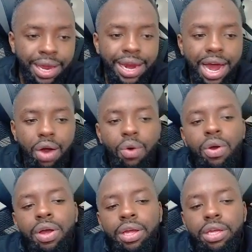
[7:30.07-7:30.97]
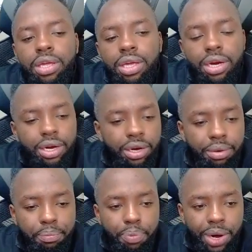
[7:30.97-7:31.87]
Now here,
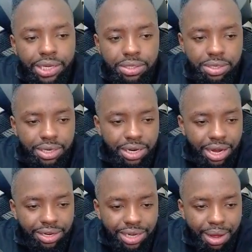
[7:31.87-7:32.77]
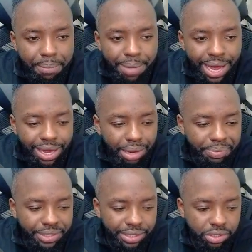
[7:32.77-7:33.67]
price did not come back
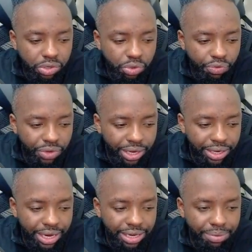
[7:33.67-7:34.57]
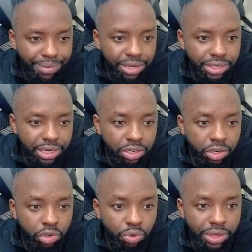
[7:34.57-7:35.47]
up just as of yet, and it melted
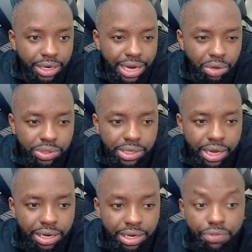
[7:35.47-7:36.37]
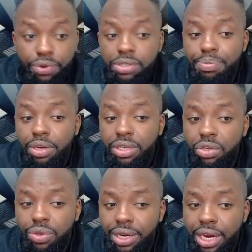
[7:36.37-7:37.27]
to the downside. It first
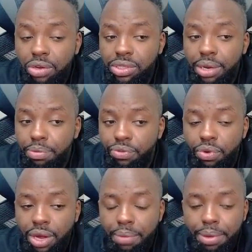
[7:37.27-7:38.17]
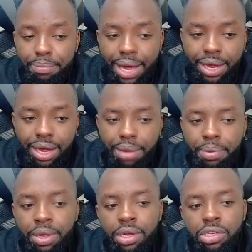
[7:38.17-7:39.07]
melted to the downside before coming back
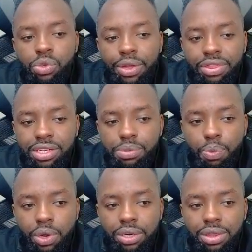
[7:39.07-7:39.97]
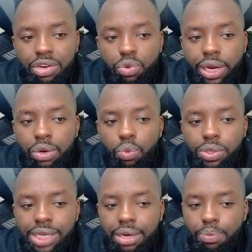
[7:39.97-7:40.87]
up. So at this point, the trade
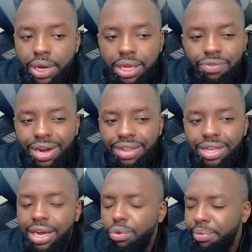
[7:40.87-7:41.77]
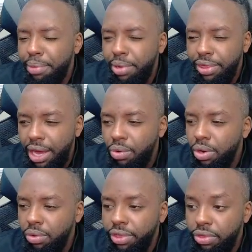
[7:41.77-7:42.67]
was at break even. I think I remember that
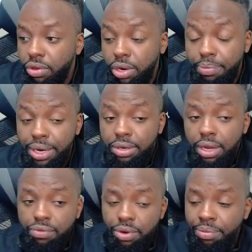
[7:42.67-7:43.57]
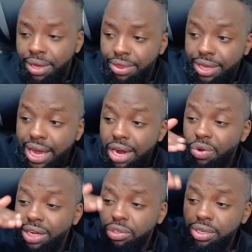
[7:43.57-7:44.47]
one on the 30-minute time frame. The
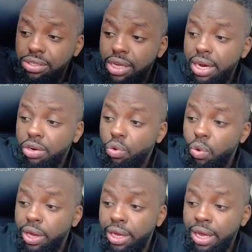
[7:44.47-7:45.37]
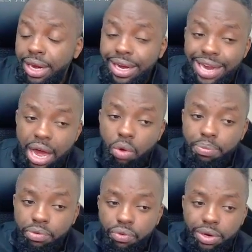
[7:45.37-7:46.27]
candle actually started going
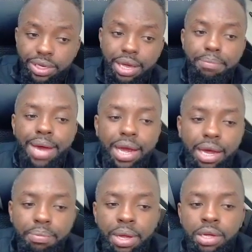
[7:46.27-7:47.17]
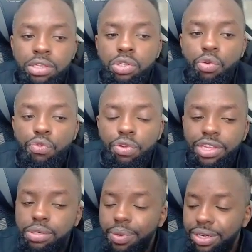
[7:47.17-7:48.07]
down before it came back up. So for
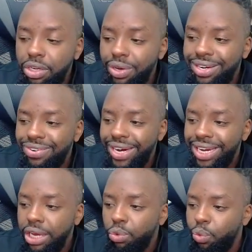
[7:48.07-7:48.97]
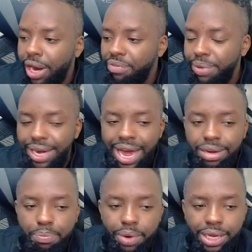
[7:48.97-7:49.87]
this particular trade, it would have been
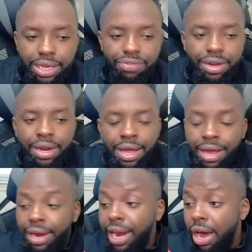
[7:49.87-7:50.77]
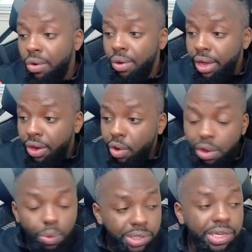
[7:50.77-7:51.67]
at break even. Now,
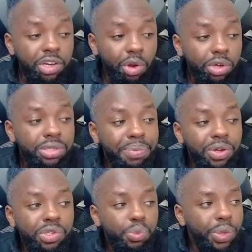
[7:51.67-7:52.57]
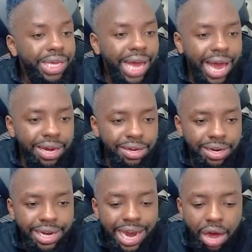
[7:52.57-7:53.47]
all wasn't lost because we had
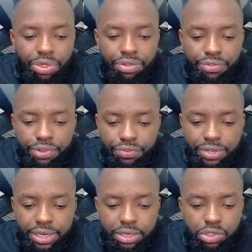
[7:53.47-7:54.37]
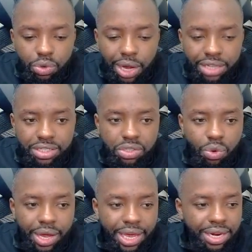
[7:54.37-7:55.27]
now the 15. So I'll just
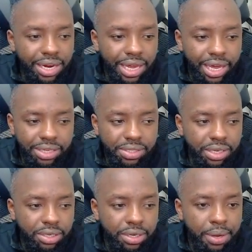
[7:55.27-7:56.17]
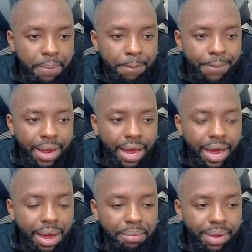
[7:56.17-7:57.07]
go ahead and exit
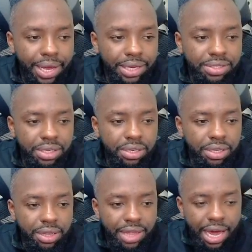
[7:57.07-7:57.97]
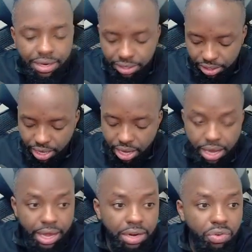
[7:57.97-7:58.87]
that
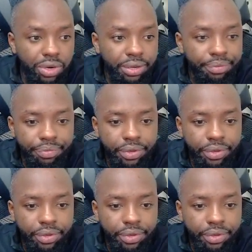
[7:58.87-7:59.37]
entry.